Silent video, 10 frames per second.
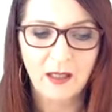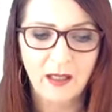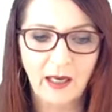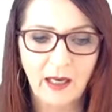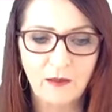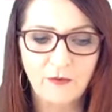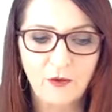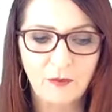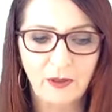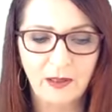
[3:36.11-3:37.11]
And if you
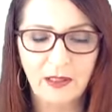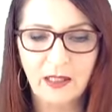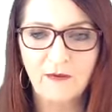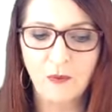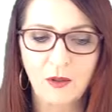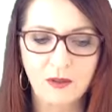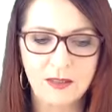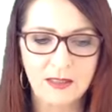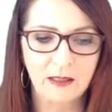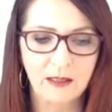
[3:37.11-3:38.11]
believe what
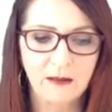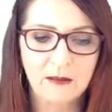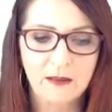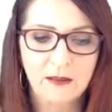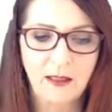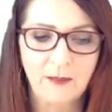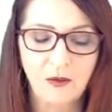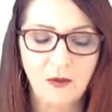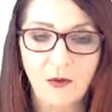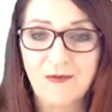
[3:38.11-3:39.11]

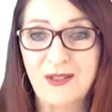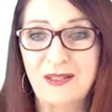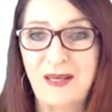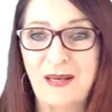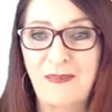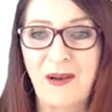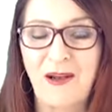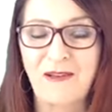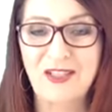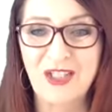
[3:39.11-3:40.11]
all of those people I've
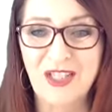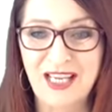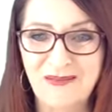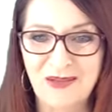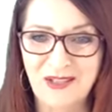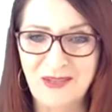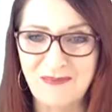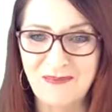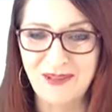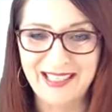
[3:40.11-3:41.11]
just shared with you
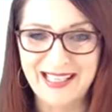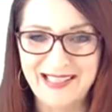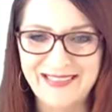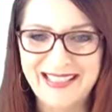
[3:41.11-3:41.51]
believe,